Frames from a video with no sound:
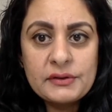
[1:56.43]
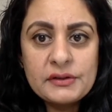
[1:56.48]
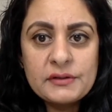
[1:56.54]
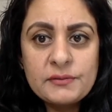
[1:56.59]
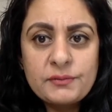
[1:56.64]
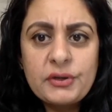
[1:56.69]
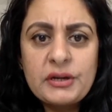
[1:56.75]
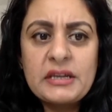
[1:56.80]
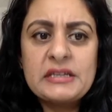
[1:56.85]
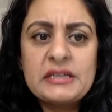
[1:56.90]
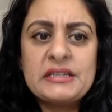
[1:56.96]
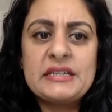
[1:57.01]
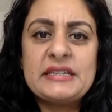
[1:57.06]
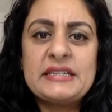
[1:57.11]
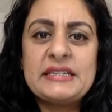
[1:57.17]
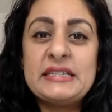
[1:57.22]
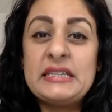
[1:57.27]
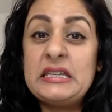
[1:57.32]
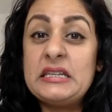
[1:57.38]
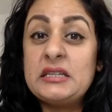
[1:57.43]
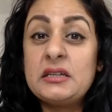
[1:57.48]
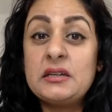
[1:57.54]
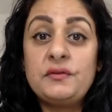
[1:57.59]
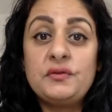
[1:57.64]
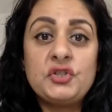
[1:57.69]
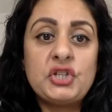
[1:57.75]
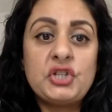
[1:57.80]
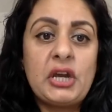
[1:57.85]
Spring is a season
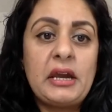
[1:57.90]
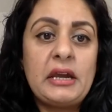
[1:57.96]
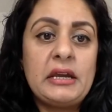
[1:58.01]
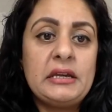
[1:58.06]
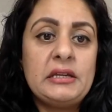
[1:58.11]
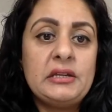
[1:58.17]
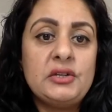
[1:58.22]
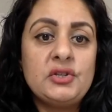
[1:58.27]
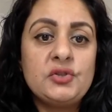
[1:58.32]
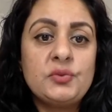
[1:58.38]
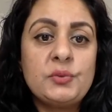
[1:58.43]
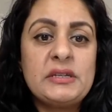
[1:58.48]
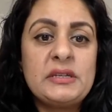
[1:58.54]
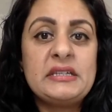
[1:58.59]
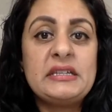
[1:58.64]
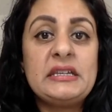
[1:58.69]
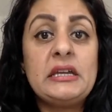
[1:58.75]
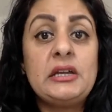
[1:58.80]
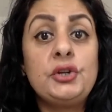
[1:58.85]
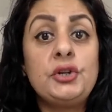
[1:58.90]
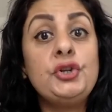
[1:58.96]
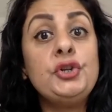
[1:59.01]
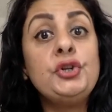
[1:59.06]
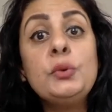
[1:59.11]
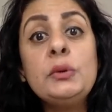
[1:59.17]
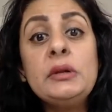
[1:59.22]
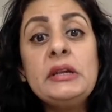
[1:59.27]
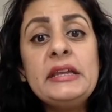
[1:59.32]
of change. We're seeing
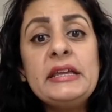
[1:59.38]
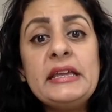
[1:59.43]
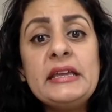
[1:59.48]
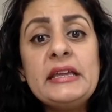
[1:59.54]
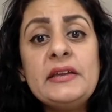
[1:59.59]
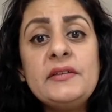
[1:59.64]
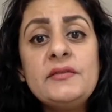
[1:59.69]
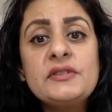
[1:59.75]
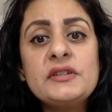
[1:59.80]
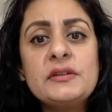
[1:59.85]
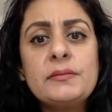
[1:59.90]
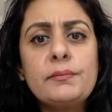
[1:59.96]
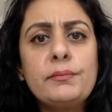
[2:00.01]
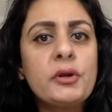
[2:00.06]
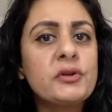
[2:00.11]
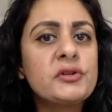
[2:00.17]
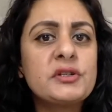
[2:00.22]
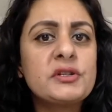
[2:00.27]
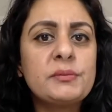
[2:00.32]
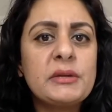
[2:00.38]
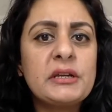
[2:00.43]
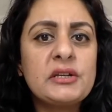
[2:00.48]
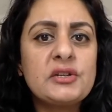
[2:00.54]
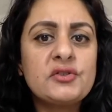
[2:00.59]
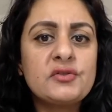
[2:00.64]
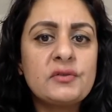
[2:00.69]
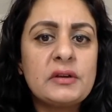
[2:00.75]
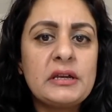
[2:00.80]
new leaves and blossoming
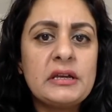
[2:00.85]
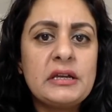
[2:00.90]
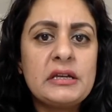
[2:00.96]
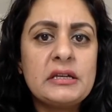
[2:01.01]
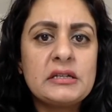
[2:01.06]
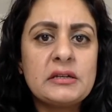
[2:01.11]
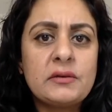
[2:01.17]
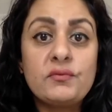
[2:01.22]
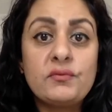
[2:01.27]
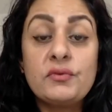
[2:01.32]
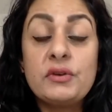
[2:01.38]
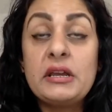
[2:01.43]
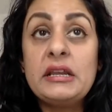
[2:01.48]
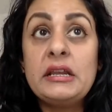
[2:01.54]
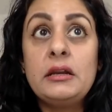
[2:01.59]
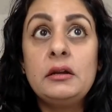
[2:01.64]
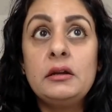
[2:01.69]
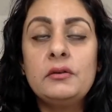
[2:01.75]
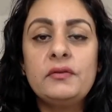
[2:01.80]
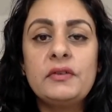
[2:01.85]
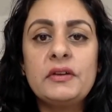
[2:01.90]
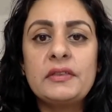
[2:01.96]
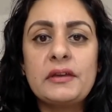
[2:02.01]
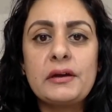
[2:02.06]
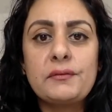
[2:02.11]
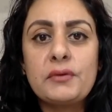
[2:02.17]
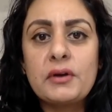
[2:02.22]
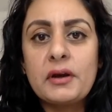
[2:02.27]
trees, and I'm really loving
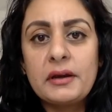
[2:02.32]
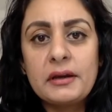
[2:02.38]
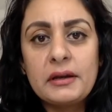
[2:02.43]
that right